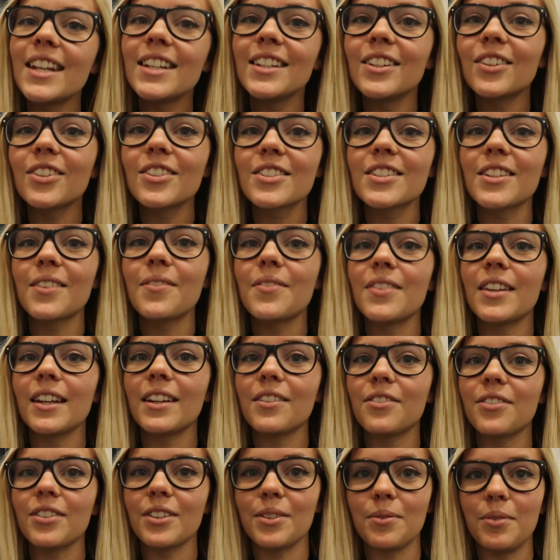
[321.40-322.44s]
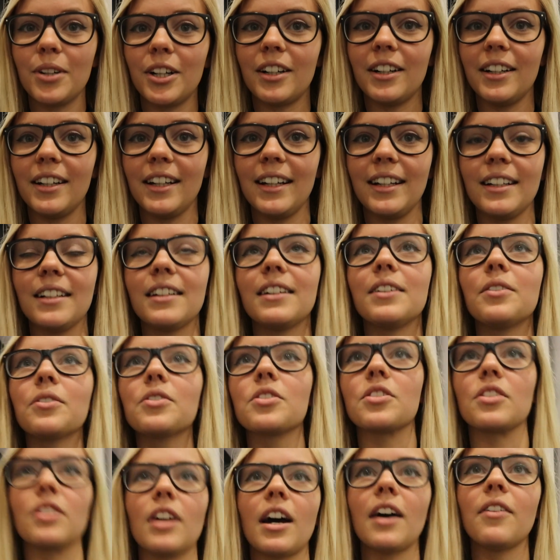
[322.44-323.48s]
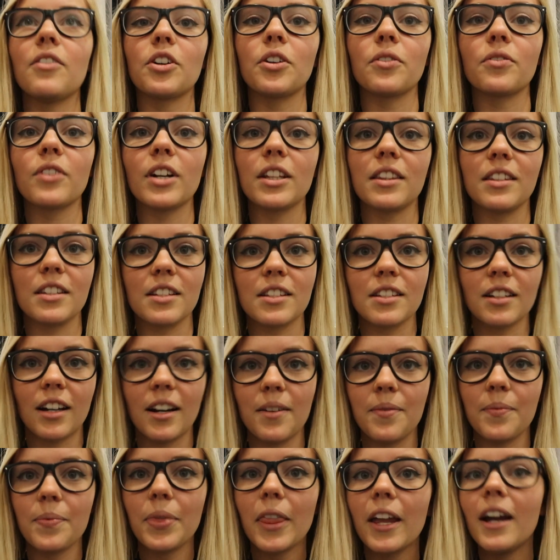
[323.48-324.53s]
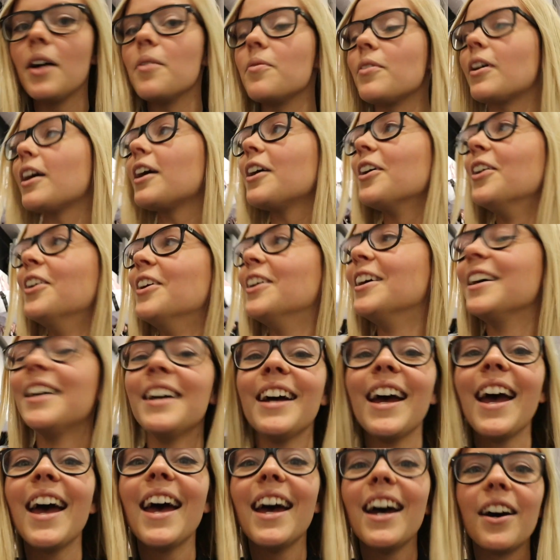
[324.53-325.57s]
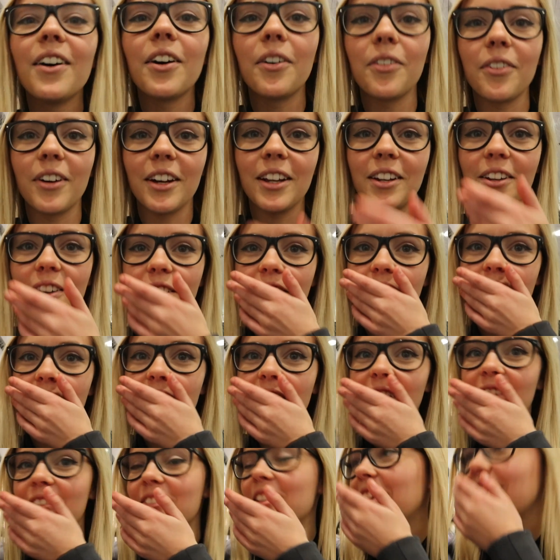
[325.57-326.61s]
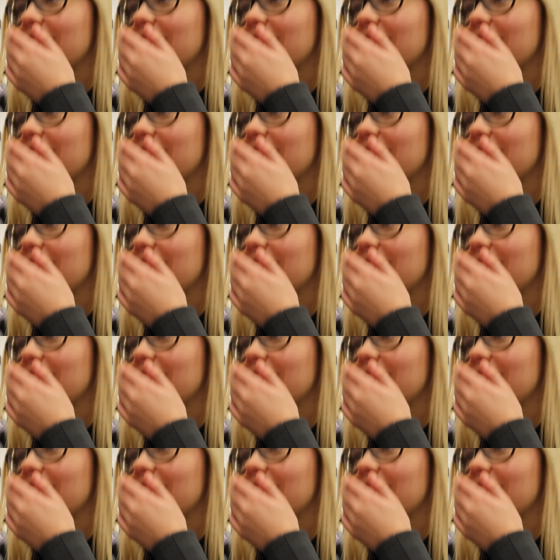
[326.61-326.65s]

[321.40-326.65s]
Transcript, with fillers: not something for the party. It wasn't. I haven't gone red this time. But it, oh wait, no. Now I've